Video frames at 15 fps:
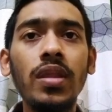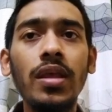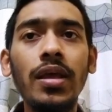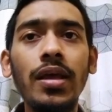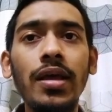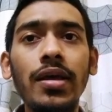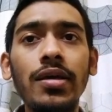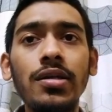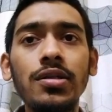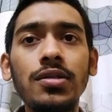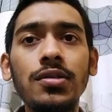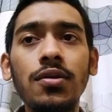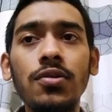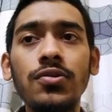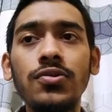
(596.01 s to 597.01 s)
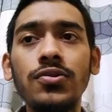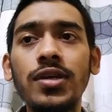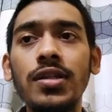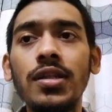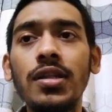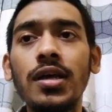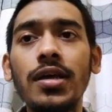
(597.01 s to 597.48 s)
and also say
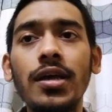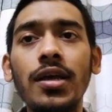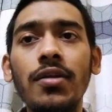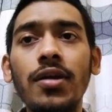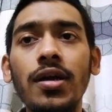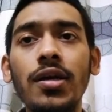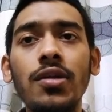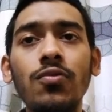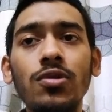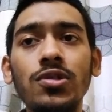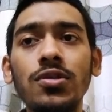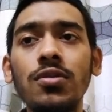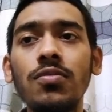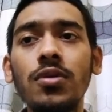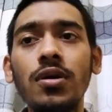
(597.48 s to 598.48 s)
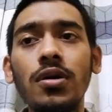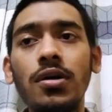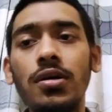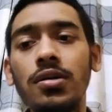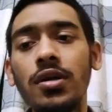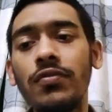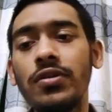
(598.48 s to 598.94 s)
that like, hey Rakin, what's up.
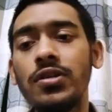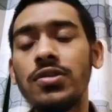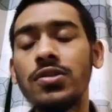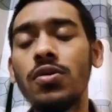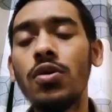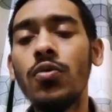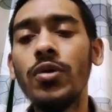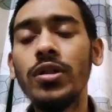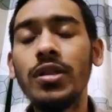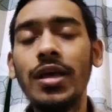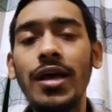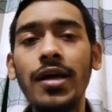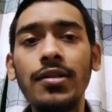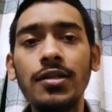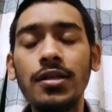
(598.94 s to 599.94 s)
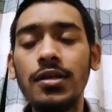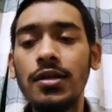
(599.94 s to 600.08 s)
And if I just go with that